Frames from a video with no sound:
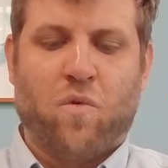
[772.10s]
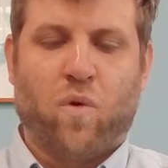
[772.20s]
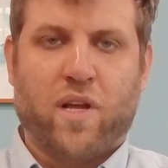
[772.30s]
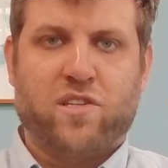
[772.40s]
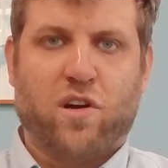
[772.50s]

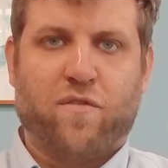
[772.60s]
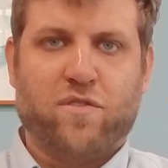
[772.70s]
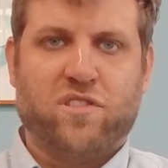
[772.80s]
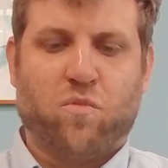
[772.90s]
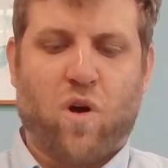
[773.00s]
What it took
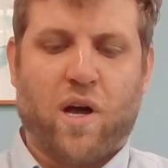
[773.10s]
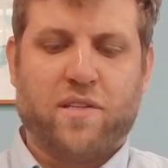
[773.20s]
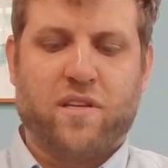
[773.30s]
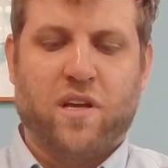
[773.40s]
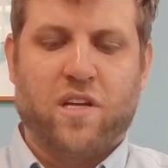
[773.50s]
for
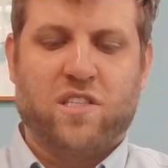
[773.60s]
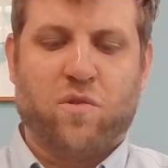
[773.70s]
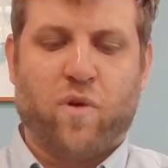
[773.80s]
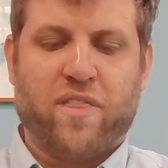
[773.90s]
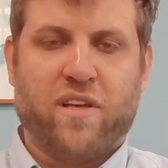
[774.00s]
Sawant
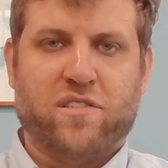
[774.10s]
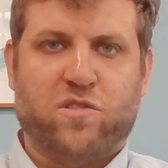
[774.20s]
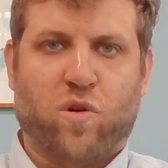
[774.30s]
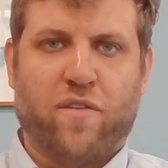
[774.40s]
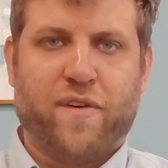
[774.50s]
to win the
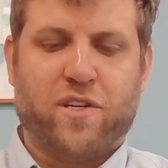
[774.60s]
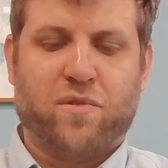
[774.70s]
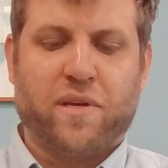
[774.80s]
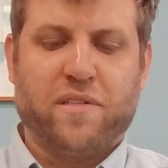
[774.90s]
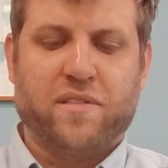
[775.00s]
historic
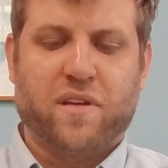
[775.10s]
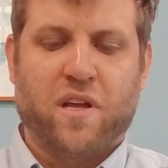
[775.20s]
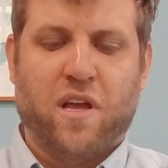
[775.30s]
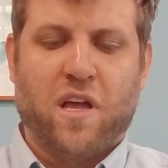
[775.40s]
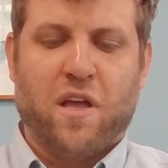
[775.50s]
victories,
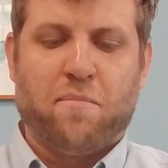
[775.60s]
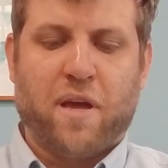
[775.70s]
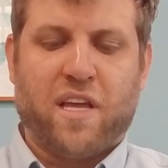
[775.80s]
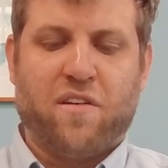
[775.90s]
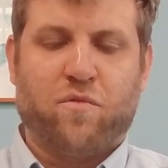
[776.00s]

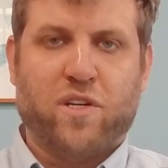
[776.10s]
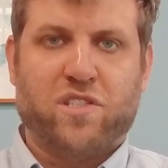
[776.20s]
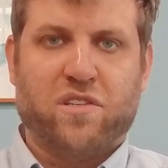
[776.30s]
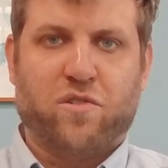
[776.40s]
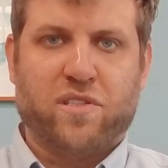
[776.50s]
many of
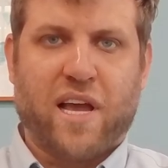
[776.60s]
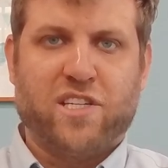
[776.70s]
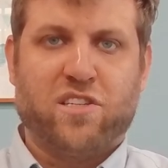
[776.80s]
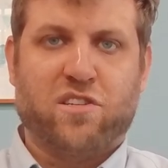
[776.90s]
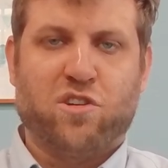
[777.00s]
which Chris
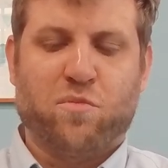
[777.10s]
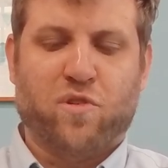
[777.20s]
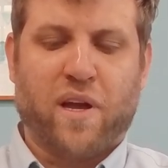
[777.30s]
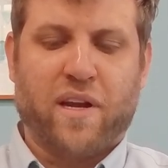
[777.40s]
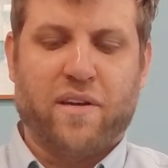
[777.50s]
Hedges
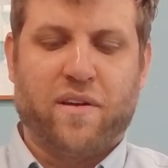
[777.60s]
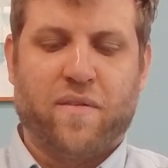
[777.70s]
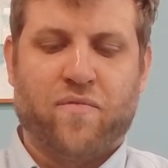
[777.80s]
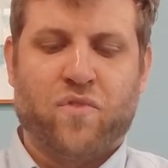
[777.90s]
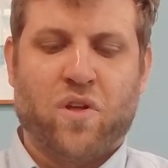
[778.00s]
enumerated,
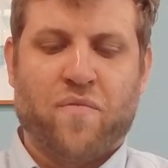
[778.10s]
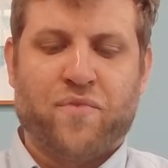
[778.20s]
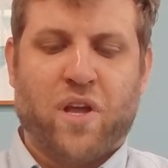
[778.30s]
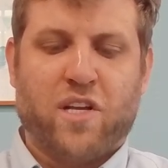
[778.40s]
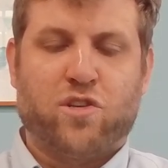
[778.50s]

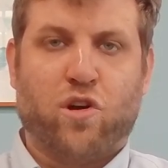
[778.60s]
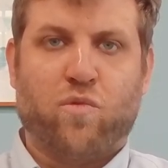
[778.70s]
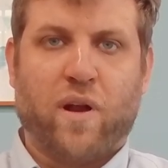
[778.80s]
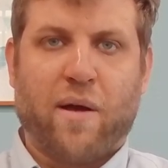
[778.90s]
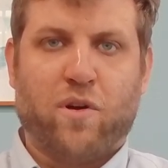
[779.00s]
it took
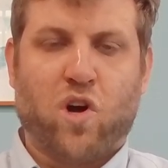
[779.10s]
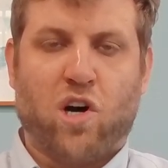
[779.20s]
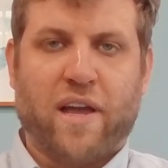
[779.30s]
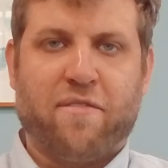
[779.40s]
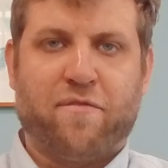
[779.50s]
what I would
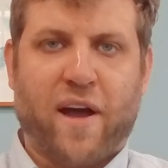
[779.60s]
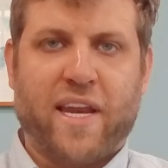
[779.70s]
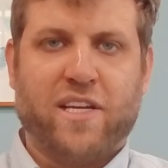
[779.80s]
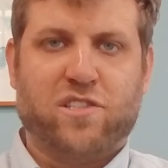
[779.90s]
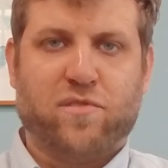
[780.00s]
call a
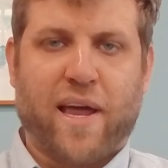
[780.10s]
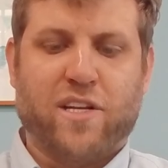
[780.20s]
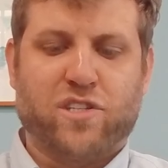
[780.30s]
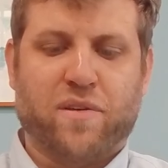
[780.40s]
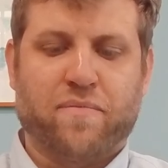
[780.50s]
fighting
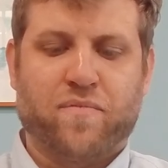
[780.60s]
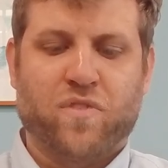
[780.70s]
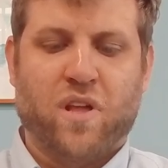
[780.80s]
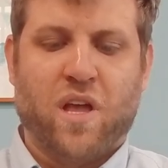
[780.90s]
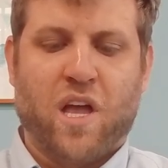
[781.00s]
strategy.
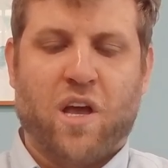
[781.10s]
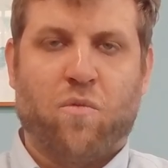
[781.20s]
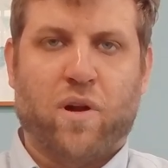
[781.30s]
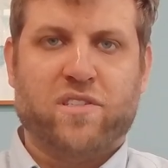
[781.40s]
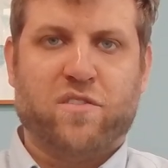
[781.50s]

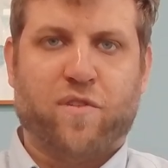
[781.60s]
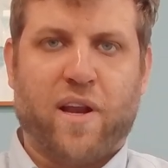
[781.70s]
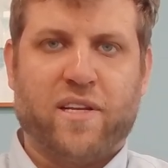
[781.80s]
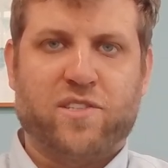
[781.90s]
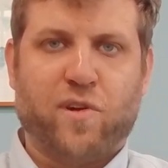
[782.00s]
What does a
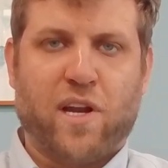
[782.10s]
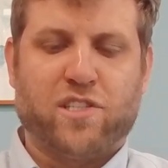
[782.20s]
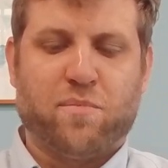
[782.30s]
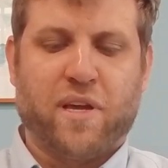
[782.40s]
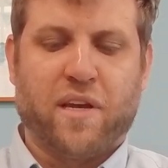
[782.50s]
fighting
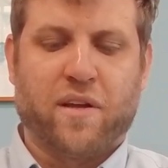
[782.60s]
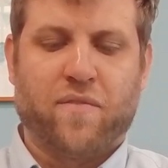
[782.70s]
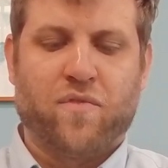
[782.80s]
strategy mean?